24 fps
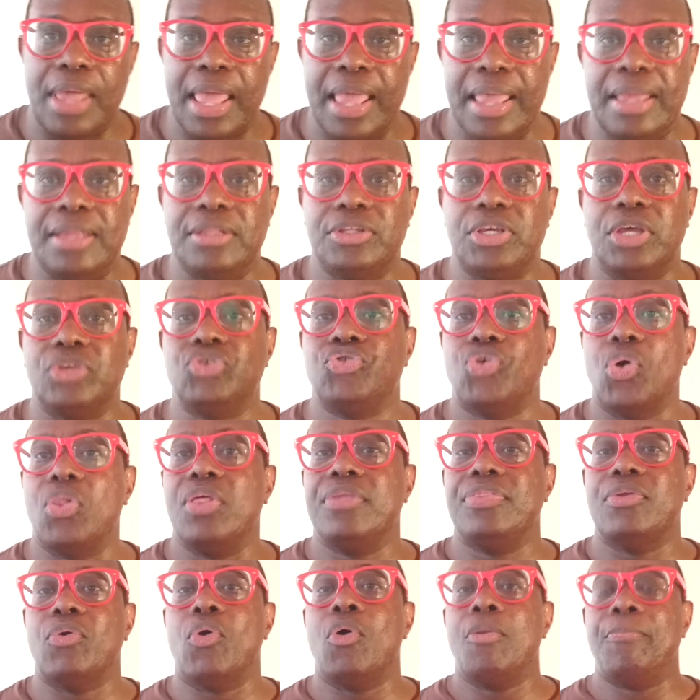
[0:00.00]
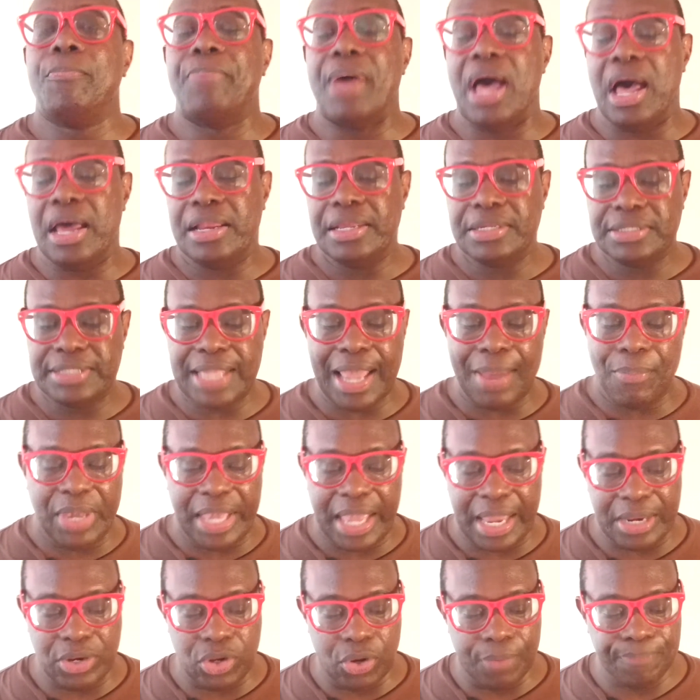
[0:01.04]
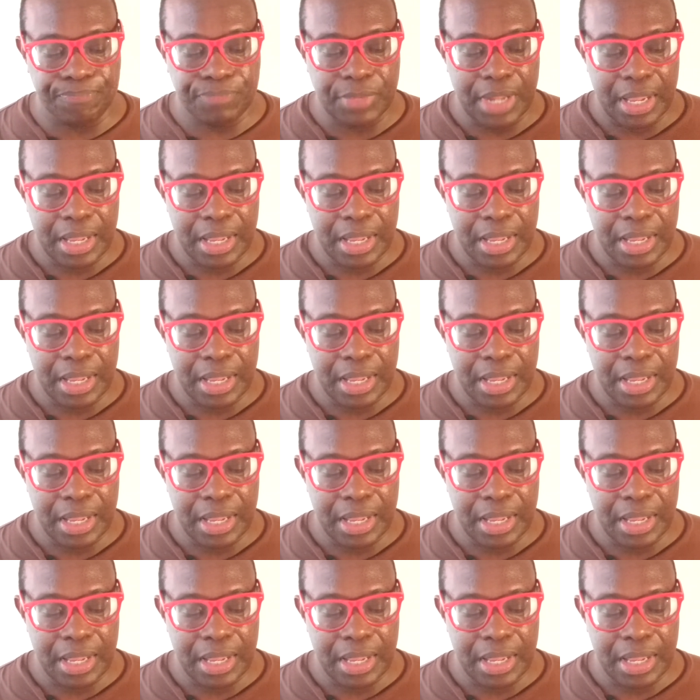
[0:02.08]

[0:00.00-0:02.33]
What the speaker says: and controlling their own bodies. That we can't do.